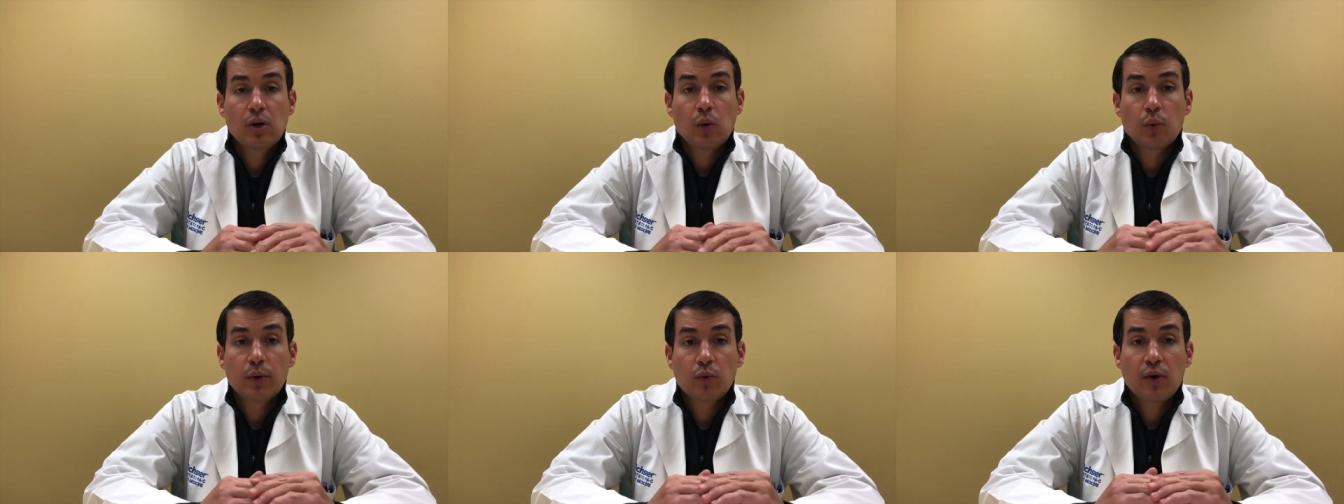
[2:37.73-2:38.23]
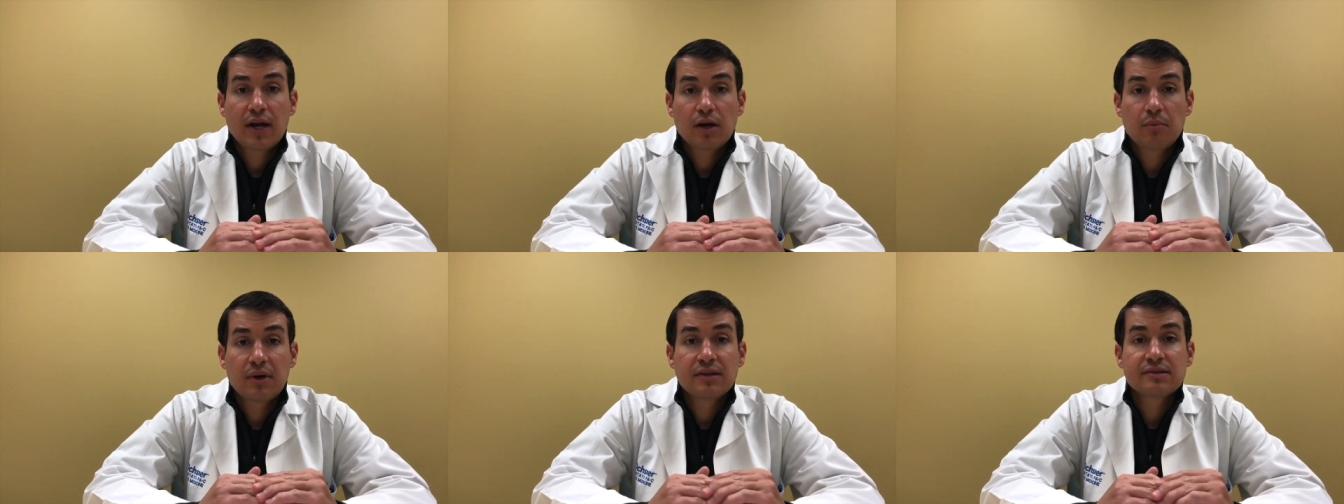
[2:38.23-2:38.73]
We
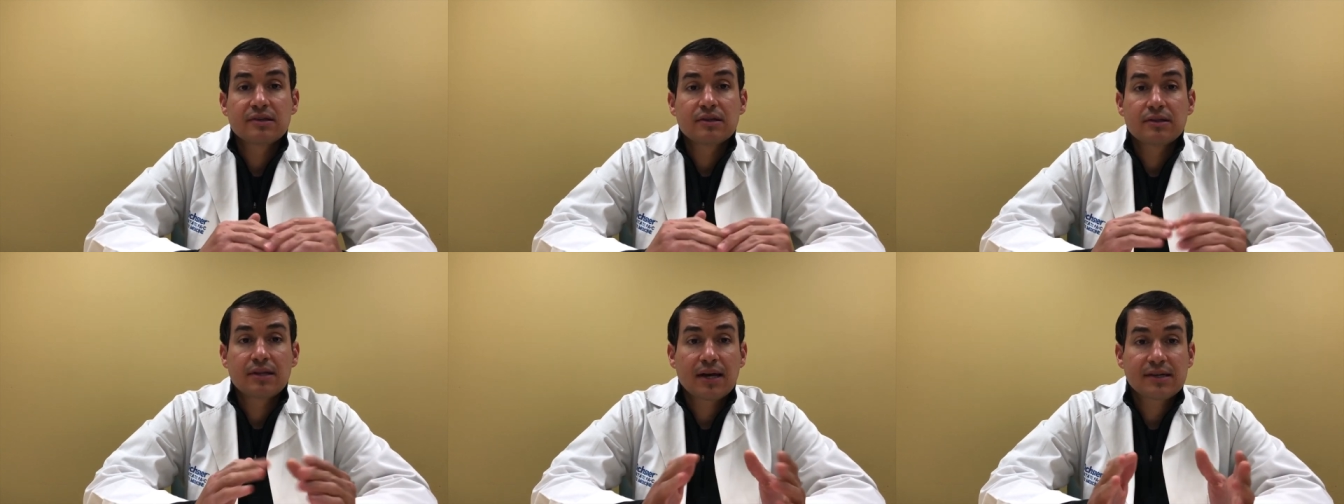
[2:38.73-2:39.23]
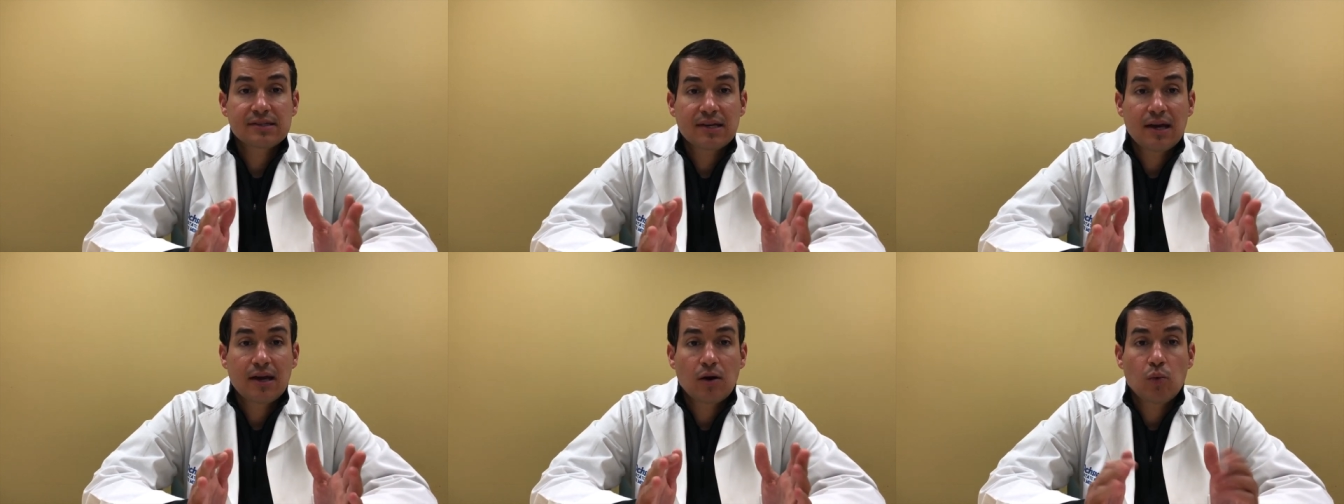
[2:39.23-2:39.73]
recommend
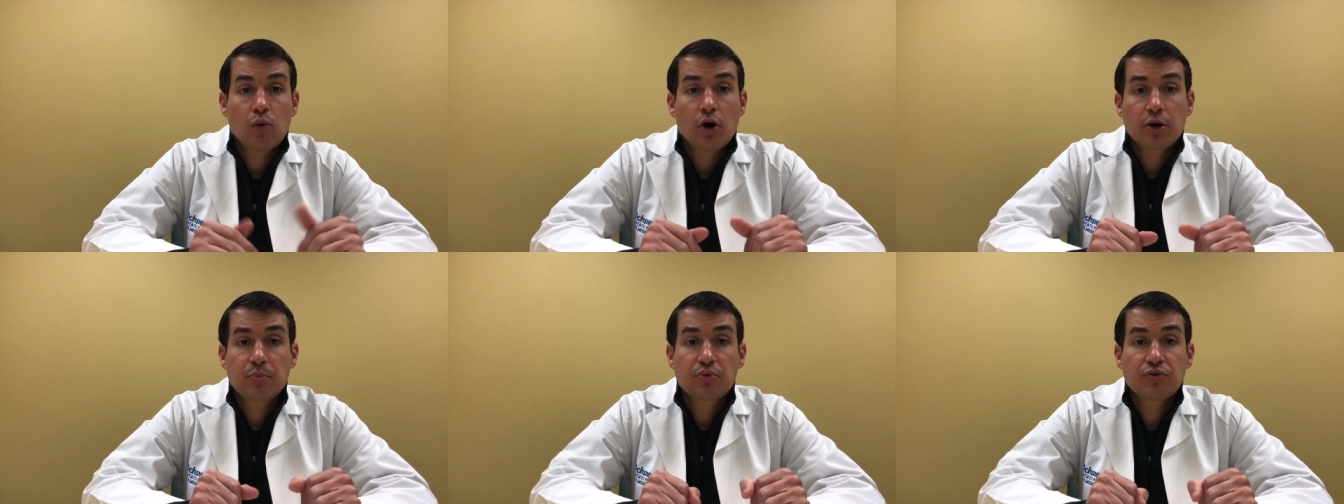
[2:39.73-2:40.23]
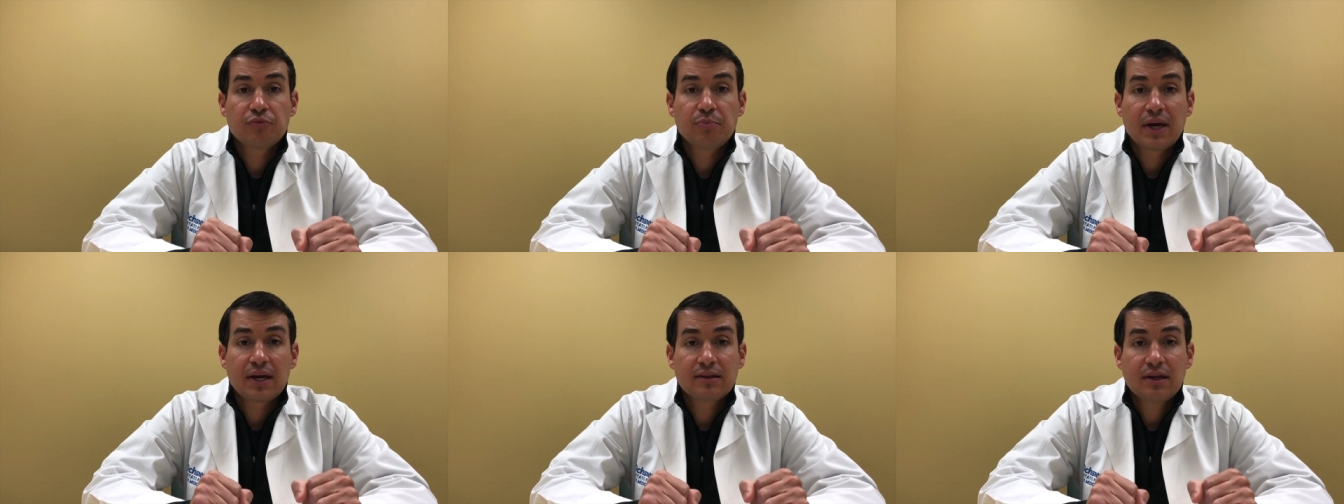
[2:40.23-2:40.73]
NextCare waterproof
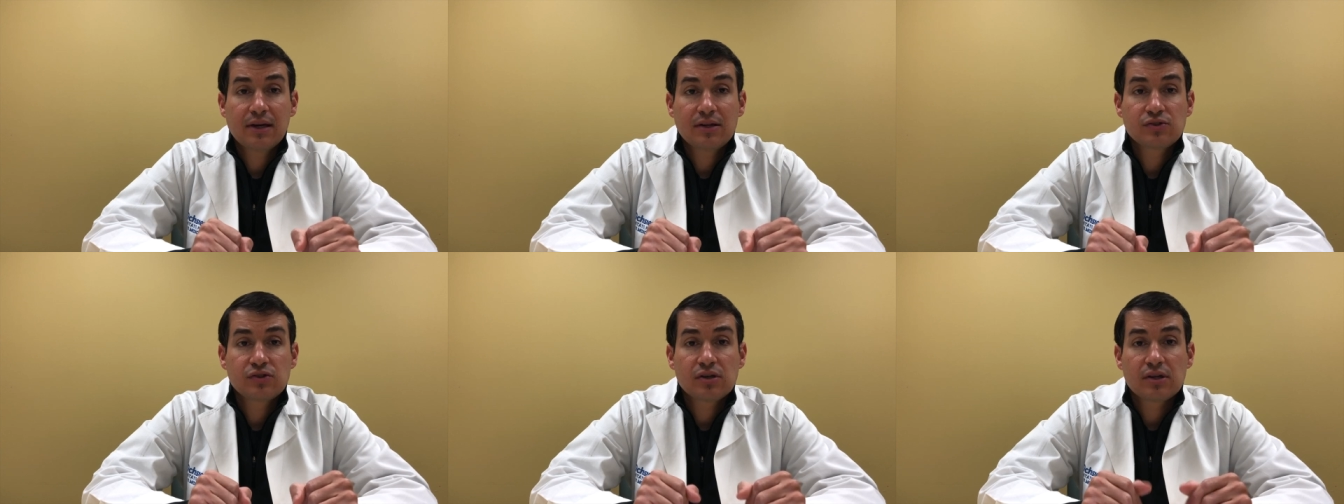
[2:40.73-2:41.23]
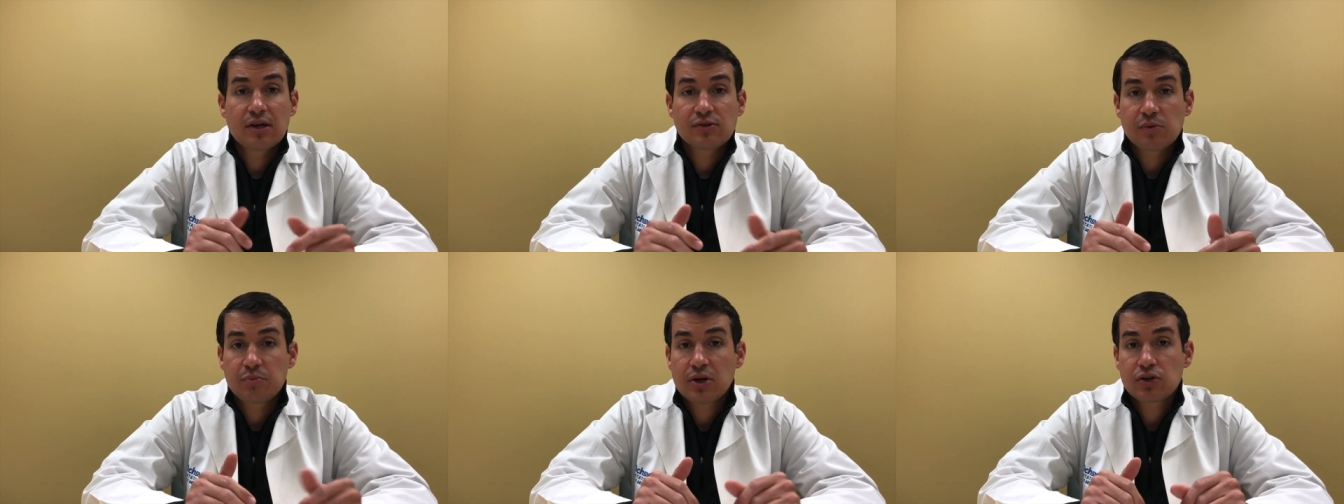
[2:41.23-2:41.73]
Band-Aids. There's
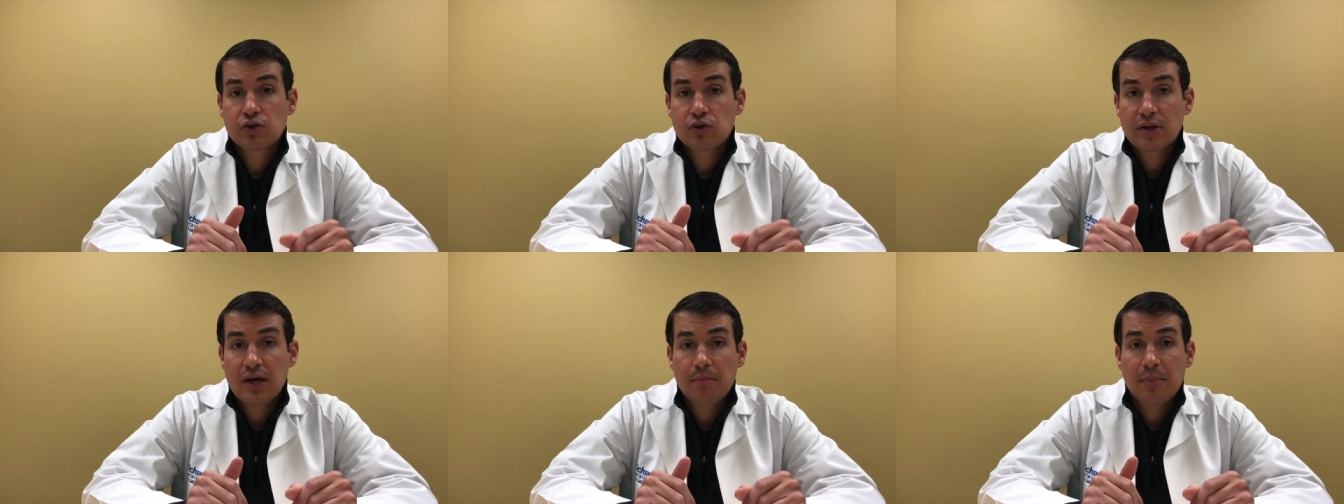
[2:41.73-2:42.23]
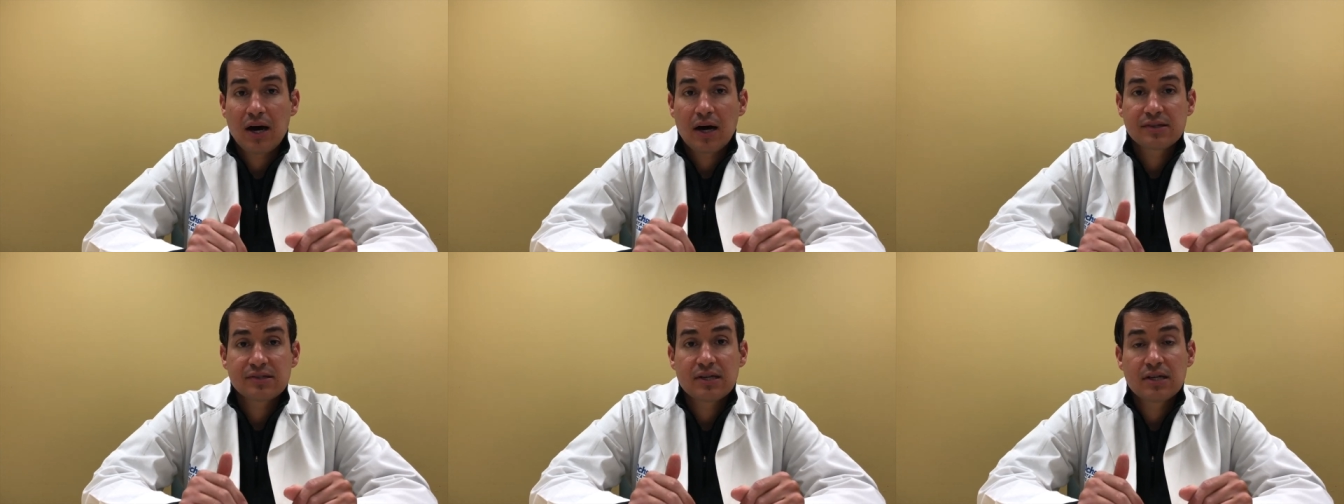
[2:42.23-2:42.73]
a picture of that
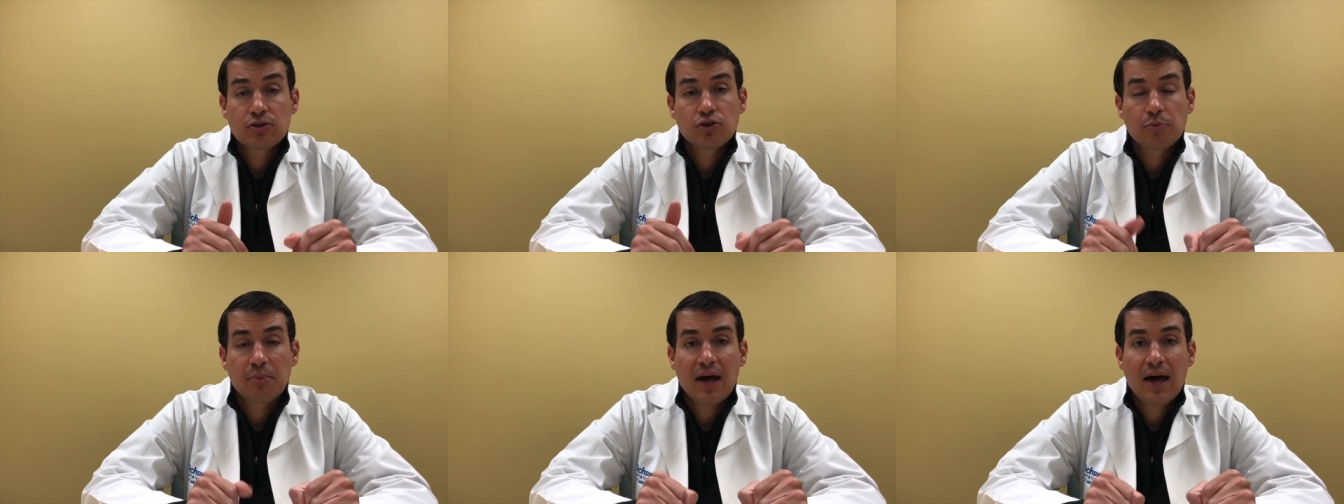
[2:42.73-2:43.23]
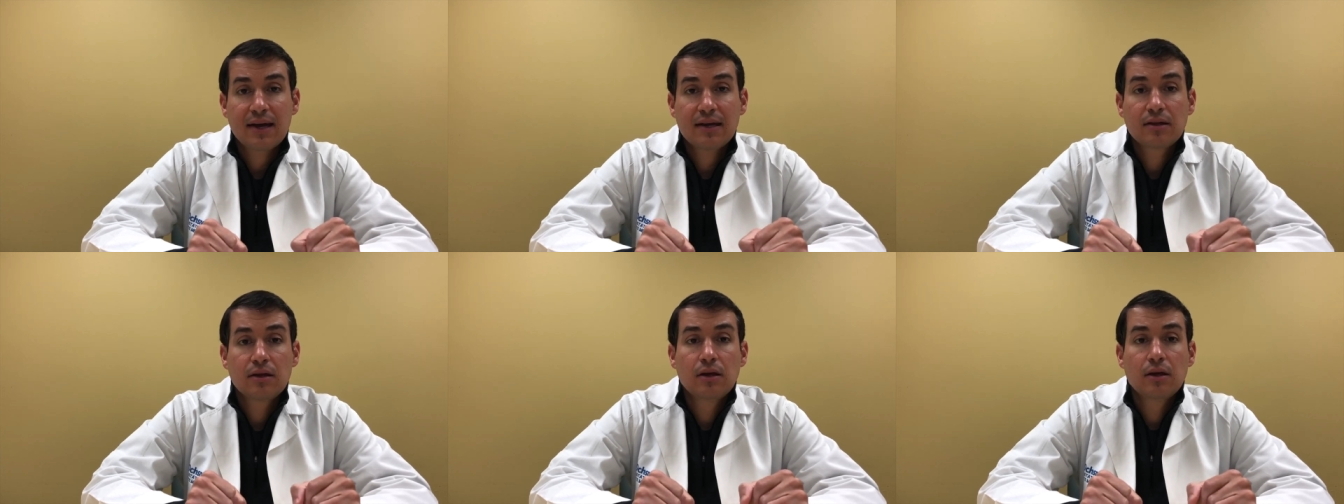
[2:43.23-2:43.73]
box in your packet,